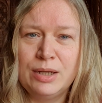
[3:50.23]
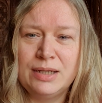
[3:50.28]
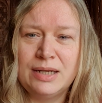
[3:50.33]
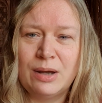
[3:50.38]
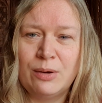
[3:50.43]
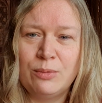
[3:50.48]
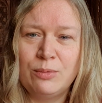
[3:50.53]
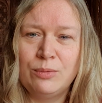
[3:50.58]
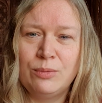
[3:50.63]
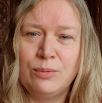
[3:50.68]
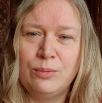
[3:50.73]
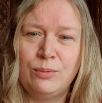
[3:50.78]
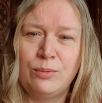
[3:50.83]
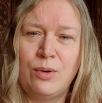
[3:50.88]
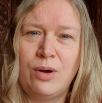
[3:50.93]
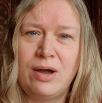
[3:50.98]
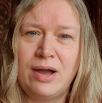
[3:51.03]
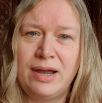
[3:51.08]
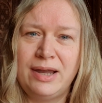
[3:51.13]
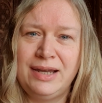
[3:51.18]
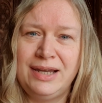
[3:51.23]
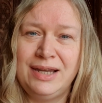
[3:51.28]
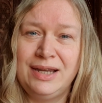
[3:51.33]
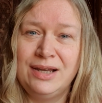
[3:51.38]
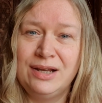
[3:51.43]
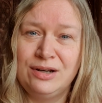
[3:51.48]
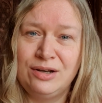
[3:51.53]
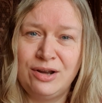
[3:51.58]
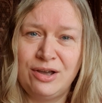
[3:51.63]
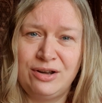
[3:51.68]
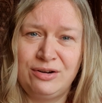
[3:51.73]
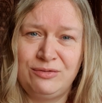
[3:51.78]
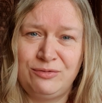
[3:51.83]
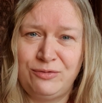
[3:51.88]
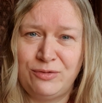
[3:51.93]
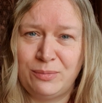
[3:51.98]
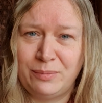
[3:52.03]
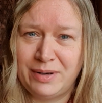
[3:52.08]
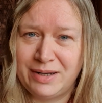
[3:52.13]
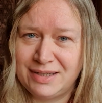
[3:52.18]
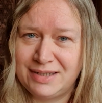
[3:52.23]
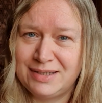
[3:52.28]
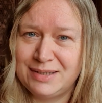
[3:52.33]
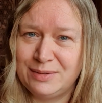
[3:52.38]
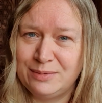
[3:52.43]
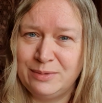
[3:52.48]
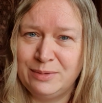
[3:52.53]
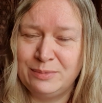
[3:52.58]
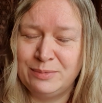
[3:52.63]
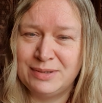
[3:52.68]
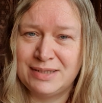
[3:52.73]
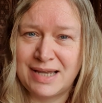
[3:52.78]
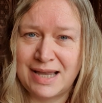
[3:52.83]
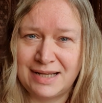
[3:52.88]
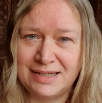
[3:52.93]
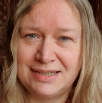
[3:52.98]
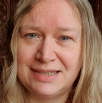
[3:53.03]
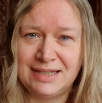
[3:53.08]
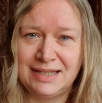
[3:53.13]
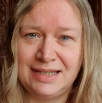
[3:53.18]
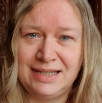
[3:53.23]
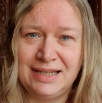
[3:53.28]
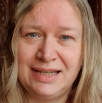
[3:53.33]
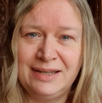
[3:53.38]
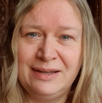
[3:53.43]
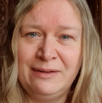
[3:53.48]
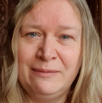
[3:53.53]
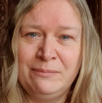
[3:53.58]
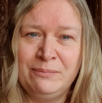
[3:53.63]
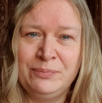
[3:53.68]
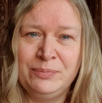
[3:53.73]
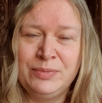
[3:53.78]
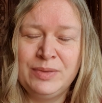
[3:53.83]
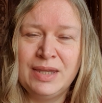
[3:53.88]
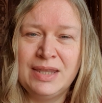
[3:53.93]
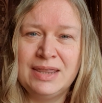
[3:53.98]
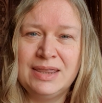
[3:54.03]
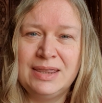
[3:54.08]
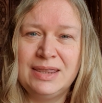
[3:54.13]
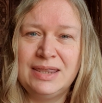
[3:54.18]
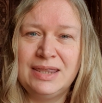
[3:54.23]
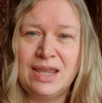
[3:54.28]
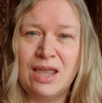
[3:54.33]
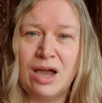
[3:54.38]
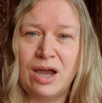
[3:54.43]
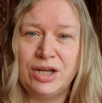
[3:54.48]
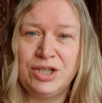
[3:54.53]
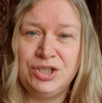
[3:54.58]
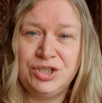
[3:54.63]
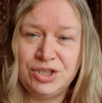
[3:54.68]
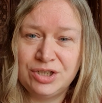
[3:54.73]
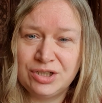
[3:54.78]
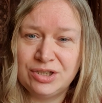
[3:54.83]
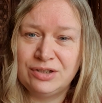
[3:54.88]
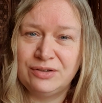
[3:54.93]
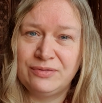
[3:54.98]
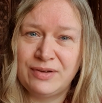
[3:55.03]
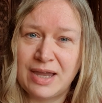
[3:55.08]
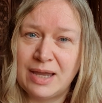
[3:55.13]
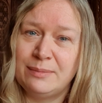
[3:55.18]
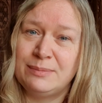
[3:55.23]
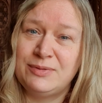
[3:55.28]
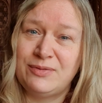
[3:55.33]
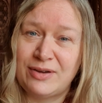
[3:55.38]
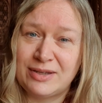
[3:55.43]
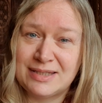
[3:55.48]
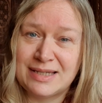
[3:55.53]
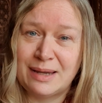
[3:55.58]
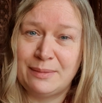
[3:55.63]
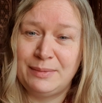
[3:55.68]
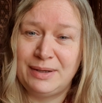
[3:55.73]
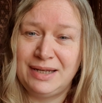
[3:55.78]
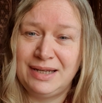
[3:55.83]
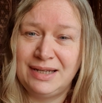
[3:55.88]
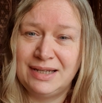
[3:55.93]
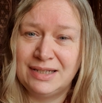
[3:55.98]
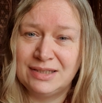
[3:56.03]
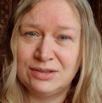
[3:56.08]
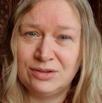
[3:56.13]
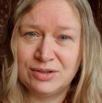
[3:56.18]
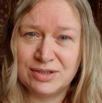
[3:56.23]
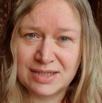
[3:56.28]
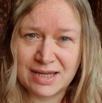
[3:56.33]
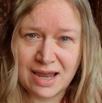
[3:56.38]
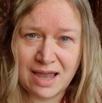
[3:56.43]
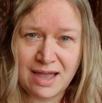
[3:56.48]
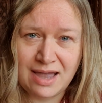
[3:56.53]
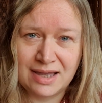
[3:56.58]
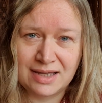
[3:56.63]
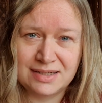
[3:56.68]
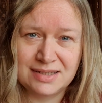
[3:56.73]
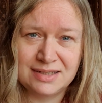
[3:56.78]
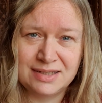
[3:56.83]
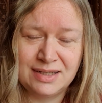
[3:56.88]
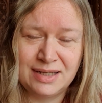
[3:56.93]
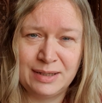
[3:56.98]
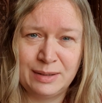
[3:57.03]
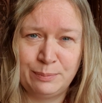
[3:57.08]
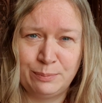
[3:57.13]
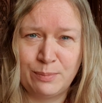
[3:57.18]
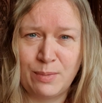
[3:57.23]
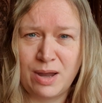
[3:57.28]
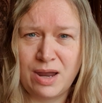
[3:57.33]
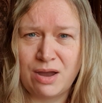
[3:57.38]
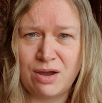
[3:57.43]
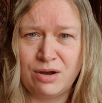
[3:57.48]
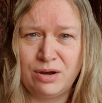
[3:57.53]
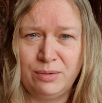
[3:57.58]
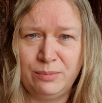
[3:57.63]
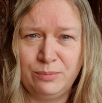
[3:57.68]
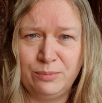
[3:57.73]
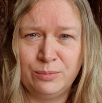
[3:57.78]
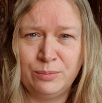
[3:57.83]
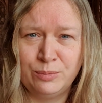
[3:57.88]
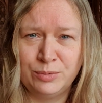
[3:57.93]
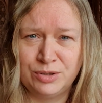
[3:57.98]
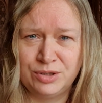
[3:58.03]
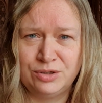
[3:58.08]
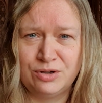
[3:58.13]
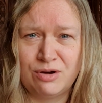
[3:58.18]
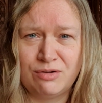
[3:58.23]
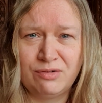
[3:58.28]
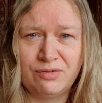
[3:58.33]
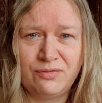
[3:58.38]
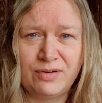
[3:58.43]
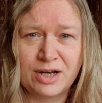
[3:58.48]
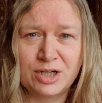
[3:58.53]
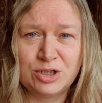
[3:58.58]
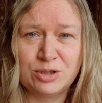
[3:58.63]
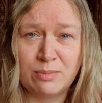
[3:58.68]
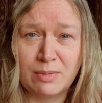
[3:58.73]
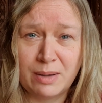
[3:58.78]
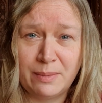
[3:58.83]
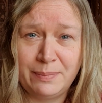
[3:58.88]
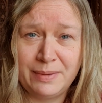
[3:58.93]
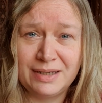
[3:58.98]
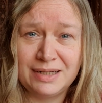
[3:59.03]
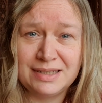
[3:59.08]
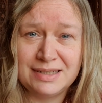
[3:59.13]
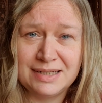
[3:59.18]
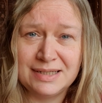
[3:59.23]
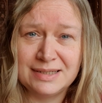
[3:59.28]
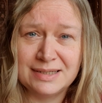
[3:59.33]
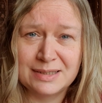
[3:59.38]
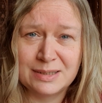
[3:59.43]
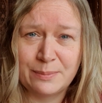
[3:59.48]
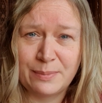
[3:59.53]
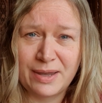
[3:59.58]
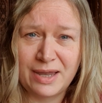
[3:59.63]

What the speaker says: Now what I learned from this was actually I shouldn't have kept Sammy as long as I had. My home was not a reflection of my abilities as a